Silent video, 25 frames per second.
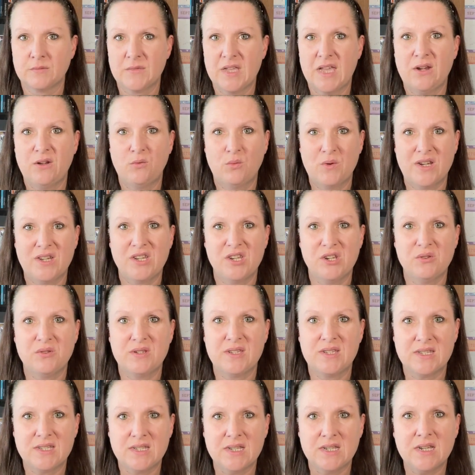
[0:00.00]
And when you
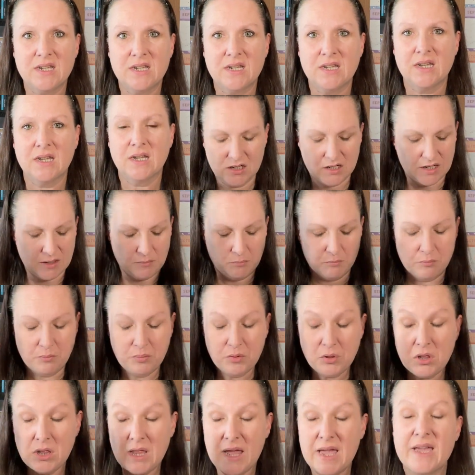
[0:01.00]
see a
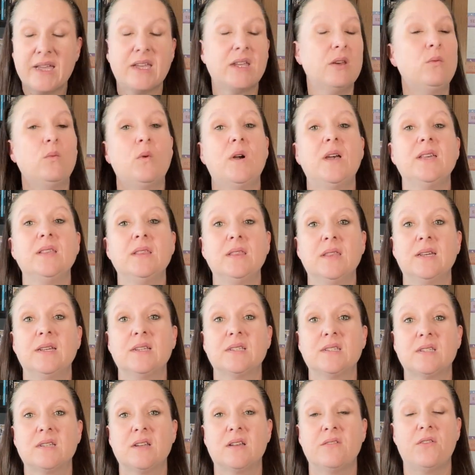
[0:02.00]
black and white
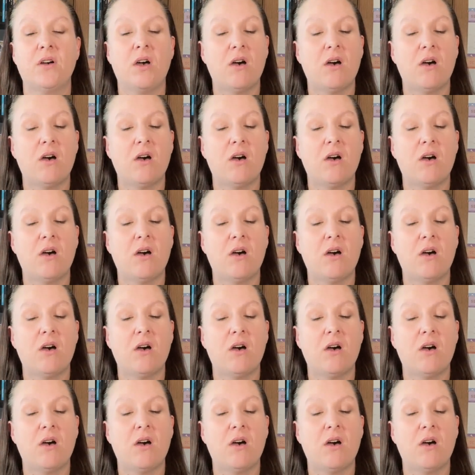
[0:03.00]
list of